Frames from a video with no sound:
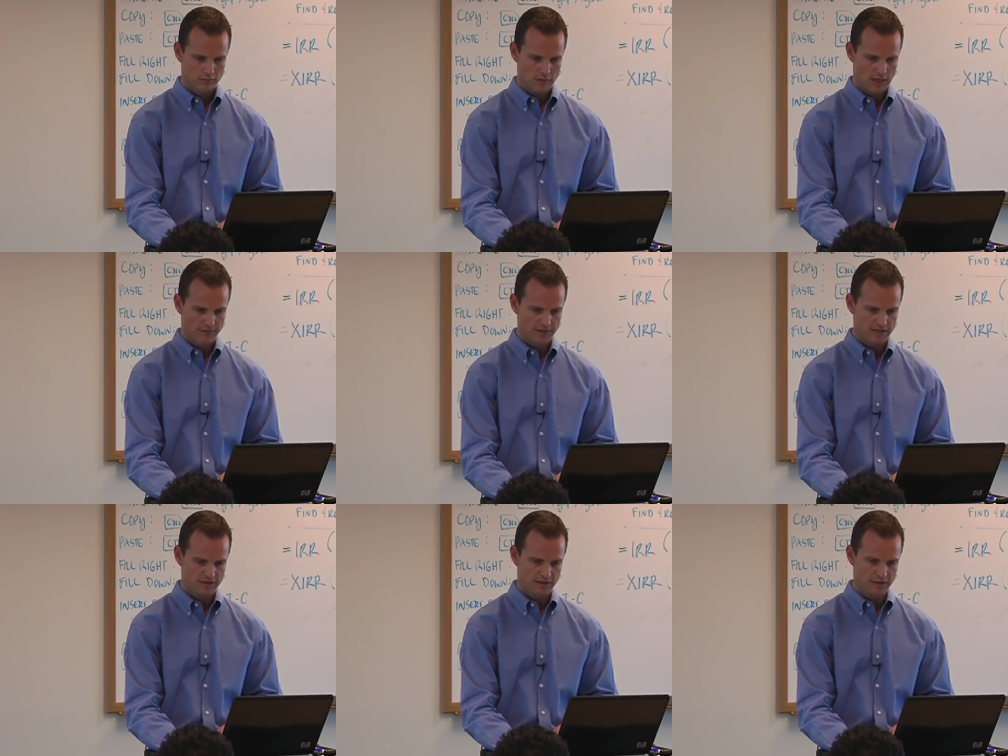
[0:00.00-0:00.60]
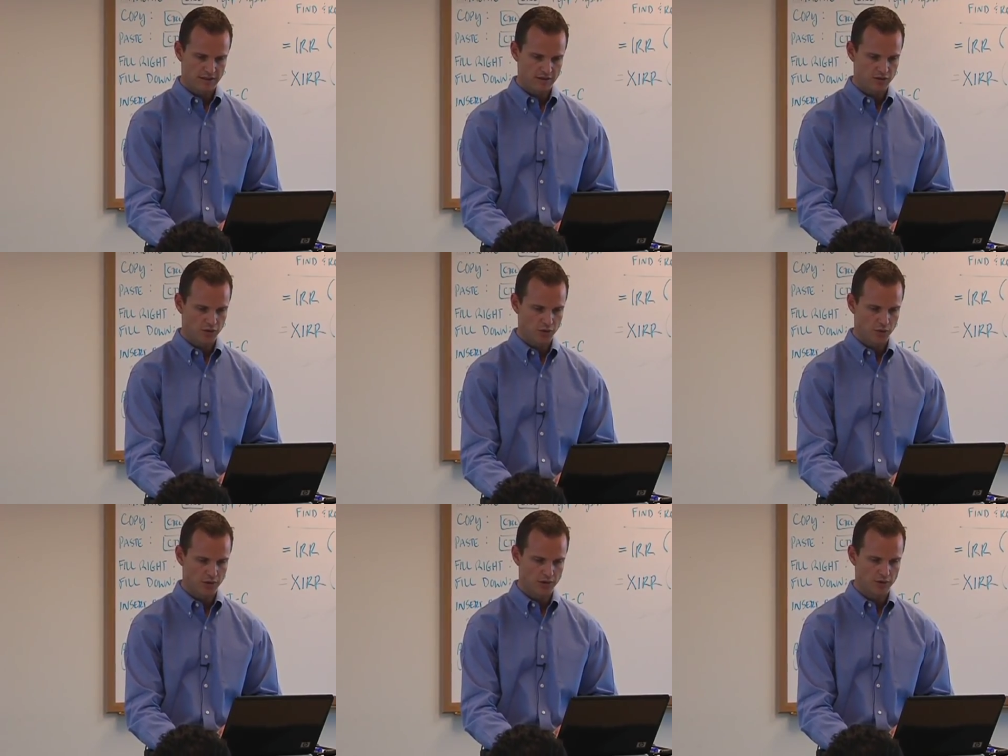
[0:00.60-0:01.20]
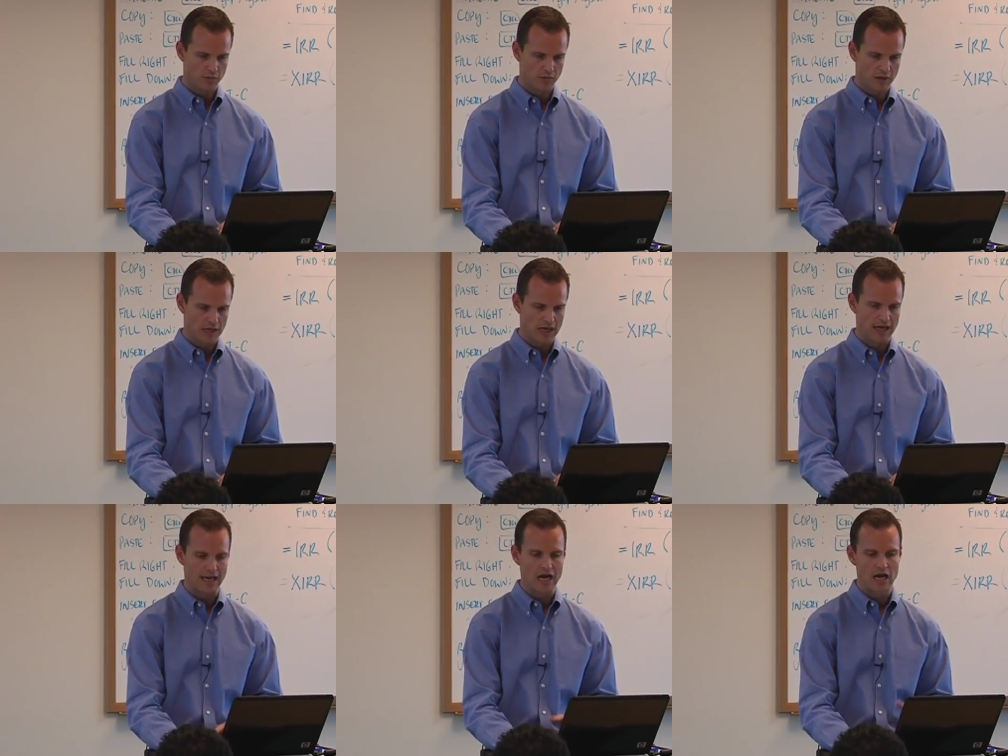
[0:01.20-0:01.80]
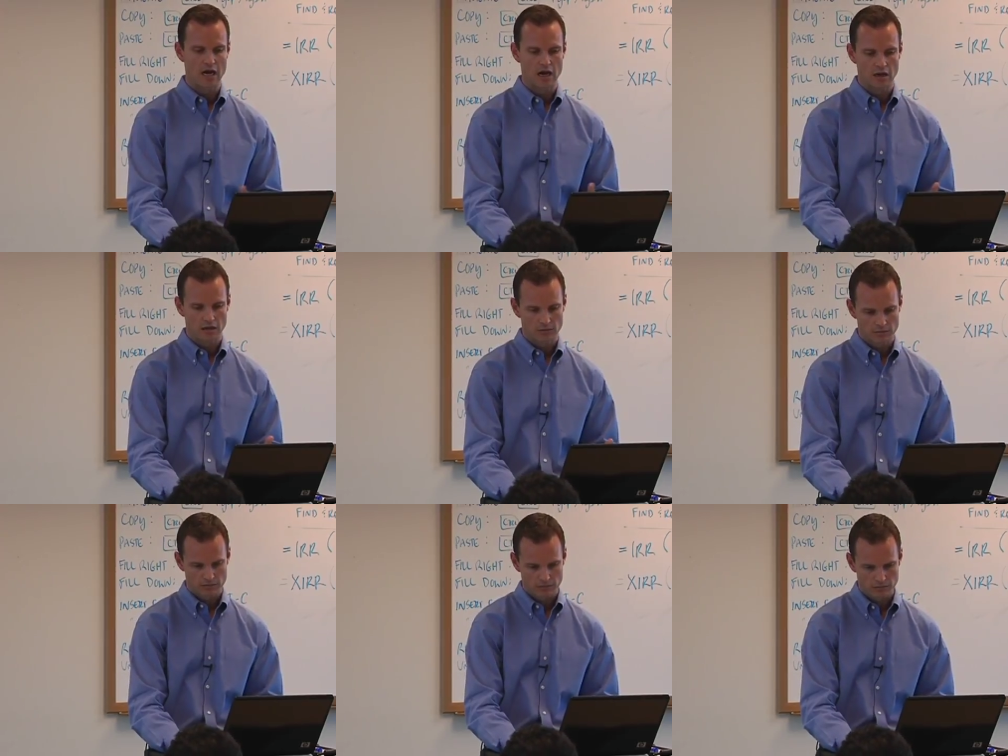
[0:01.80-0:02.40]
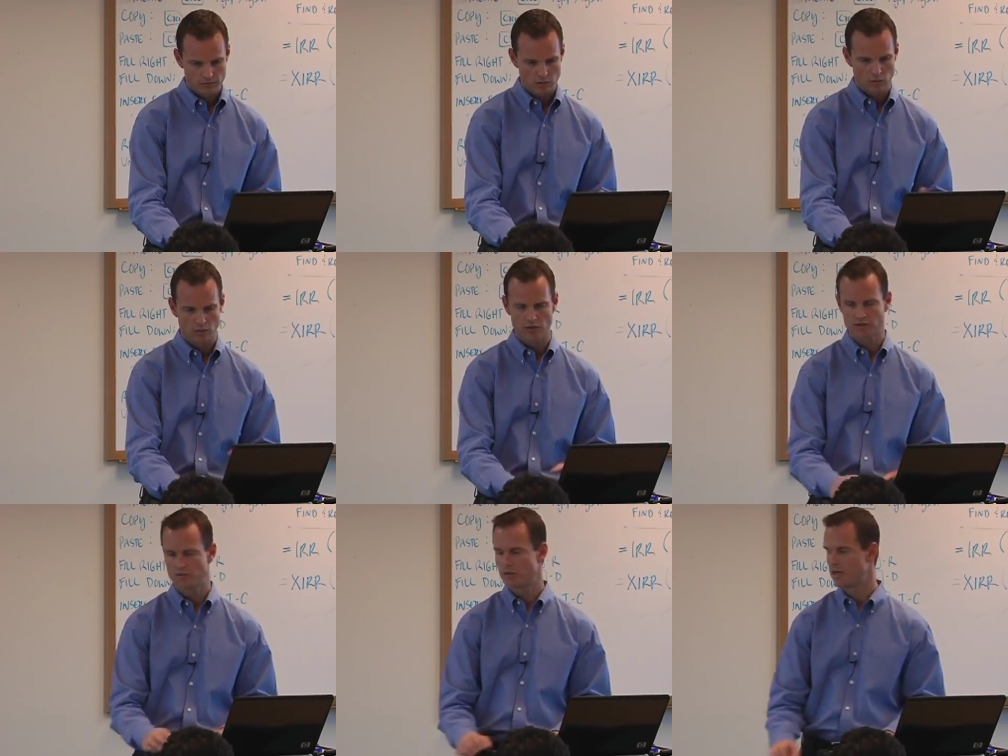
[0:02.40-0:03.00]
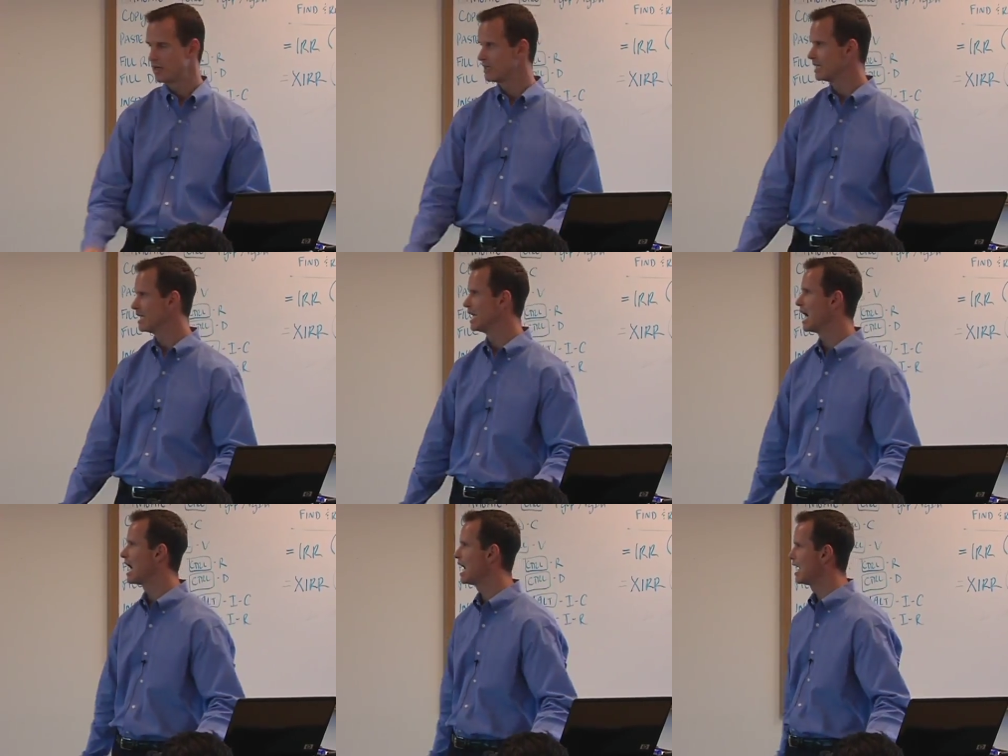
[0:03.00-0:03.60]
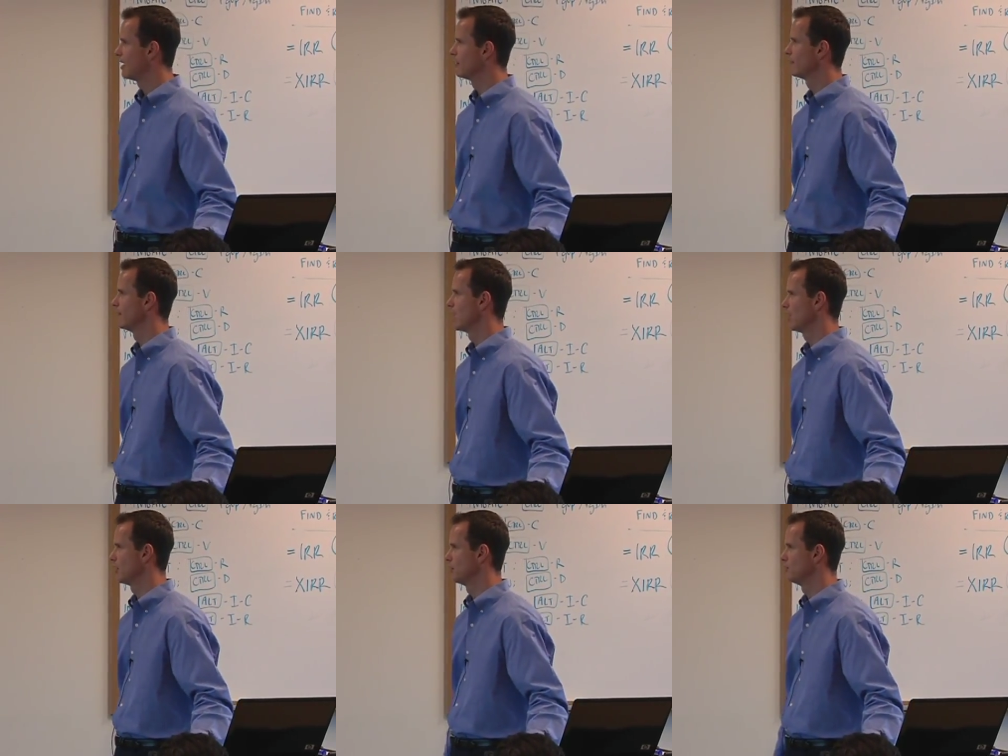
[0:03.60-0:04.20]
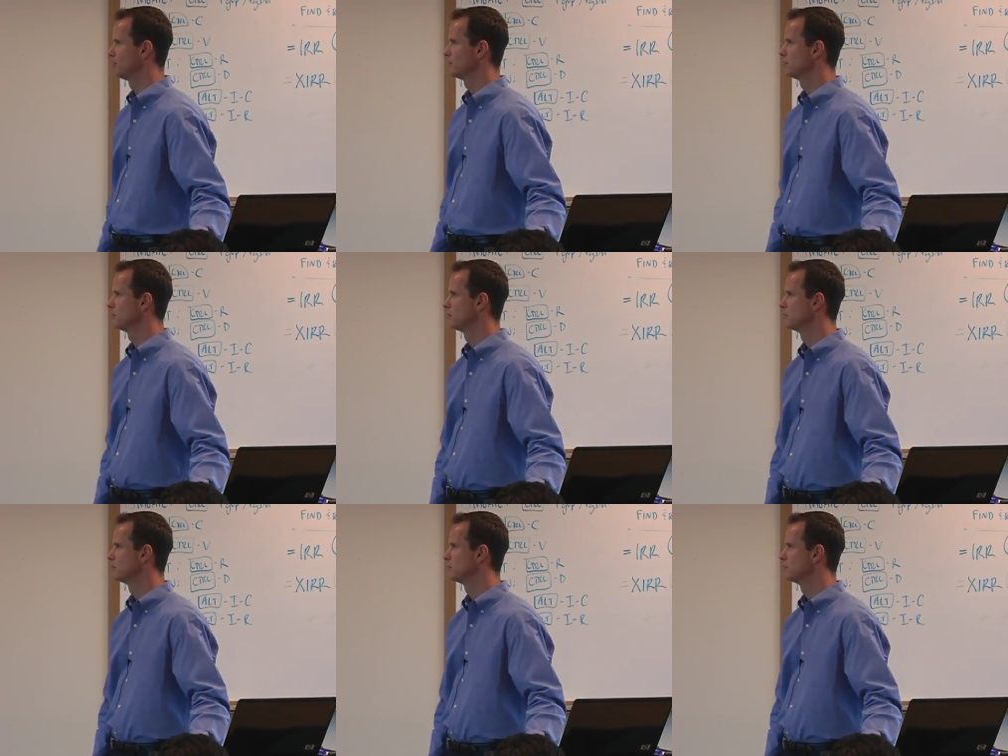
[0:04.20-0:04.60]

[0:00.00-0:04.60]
obviously these are going to imply correspondingly higher values.